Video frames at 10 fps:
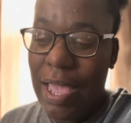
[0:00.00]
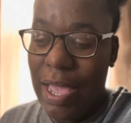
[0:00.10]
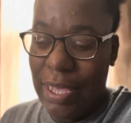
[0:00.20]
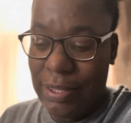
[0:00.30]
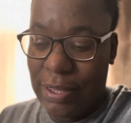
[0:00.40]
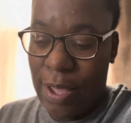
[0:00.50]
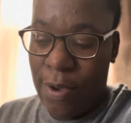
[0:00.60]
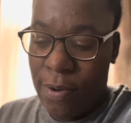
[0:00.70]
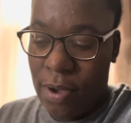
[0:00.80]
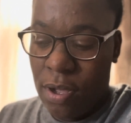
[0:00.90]
And
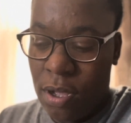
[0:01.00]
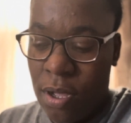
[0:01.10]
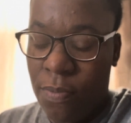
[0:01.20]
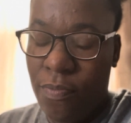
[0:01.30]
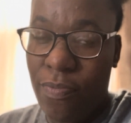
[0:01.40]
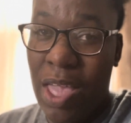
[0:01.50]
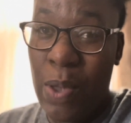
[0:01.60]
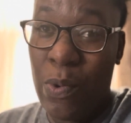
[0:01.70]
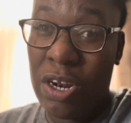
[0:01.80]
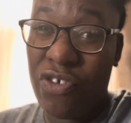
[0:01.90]
so um, they
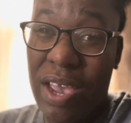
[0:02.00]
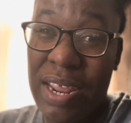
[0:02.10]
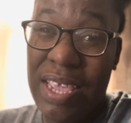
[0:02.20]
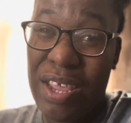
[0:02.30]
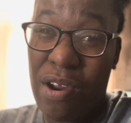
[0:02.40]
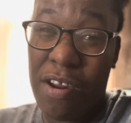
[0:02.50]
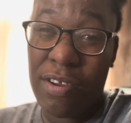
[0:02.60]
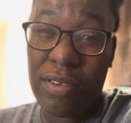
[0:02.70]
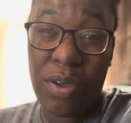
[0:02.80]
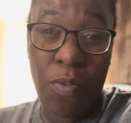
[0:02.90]
want to try to get her
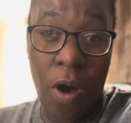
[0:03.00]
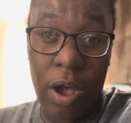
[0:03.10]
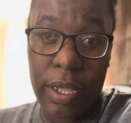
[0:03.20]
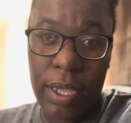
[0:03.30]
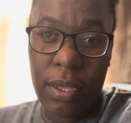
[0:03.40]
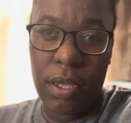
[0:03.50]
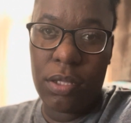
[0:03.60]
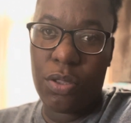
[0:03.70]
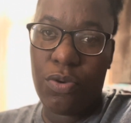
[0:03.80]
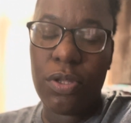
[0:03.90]
to walking as
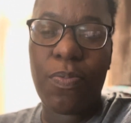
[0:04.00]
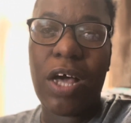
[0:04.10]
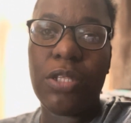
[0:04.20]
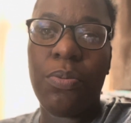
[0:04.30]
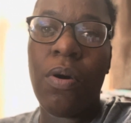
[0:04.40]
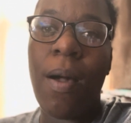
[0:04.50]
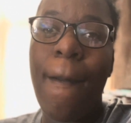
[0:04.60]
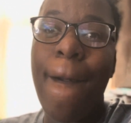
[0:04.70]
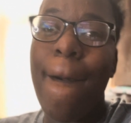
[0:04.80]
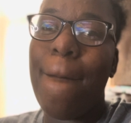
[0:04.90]
soon as possible,
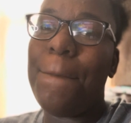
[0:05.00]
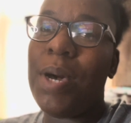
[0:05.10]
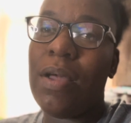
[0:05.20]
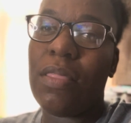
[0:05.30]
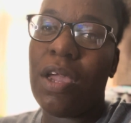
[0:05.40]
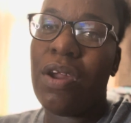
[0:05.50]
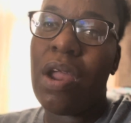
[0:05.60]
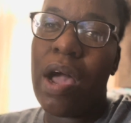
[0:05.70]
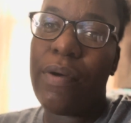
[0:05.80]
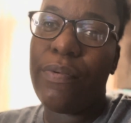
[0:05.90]
but they're
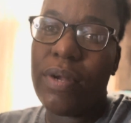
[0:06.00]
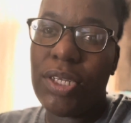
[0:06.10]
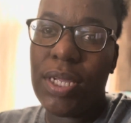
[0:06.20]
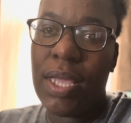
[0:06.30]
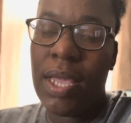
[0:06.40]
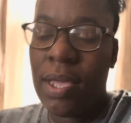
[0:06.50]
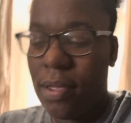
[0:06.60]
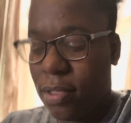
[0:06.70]
not rushing it.